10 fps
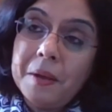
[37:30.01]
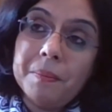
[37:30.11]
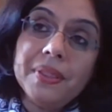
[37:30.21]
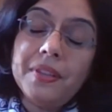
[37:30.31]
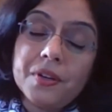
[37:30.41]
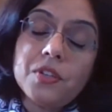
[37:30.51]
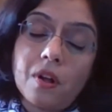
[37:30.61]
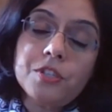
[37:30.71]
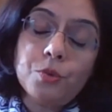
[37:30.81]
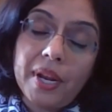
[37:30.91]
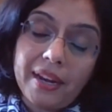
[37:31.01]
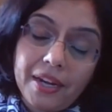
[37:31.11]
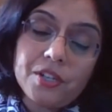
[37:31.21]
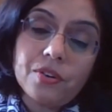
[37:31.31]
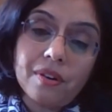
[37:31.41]
but there's also an
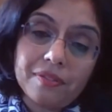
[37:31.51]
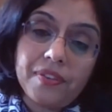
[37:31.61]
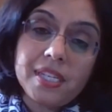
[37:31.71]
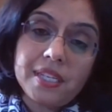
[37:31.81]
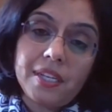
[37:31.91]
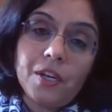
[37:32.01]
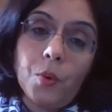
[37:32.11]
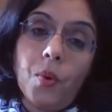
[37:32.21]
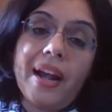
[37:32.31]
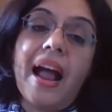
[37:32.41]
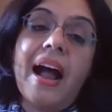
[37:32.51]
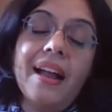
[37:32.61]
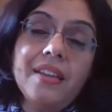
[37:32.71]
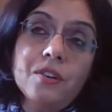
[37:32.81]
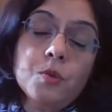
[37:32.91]
internal facing,
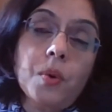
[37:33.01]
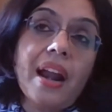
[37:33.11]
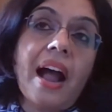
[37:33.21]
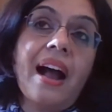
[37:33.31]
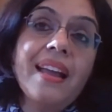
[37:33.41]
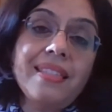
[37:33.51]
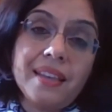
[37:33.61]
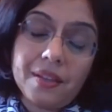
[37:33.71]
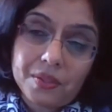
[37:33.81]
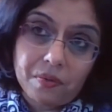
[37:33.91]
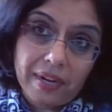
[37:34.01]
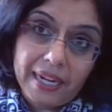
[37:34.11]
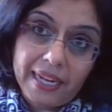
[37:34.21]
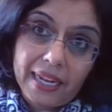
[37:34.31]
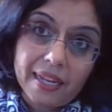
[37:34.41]
here's what I think the
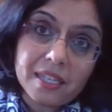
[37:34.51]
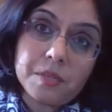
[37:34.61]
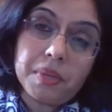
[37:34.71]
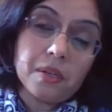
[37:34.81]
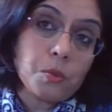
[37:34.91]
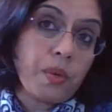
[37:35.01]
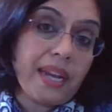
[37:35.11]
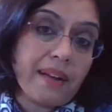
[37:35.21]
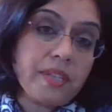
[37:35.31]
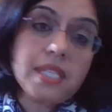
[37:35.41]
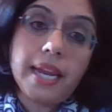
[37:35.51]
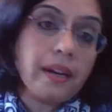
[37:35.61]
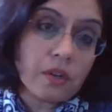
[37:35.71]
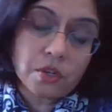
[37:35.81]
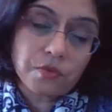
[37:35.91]
rating is, because we have
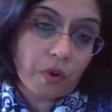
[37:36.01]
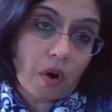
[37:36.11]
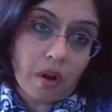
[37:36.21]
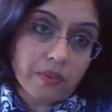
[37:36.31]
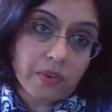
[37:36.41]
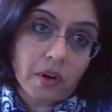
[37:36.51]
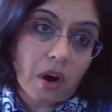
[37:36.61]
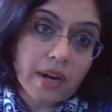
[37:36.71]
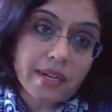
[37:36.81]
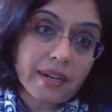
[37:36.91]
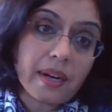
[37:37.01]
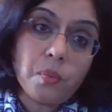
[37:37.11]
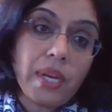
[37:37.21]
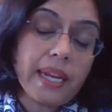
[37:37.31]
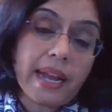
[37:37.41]
standards for all of our content, and
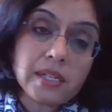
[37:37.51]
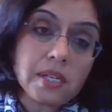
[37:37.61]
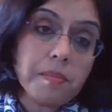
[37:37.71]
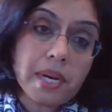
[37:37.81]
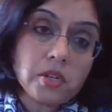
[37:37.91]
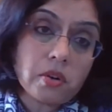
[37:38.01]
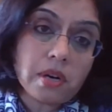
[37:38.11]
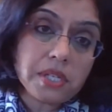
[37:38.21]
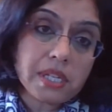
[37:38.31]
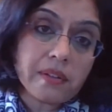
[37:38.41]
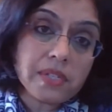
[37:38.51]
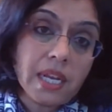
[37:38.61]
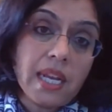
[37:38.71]
we can actually measure ourselves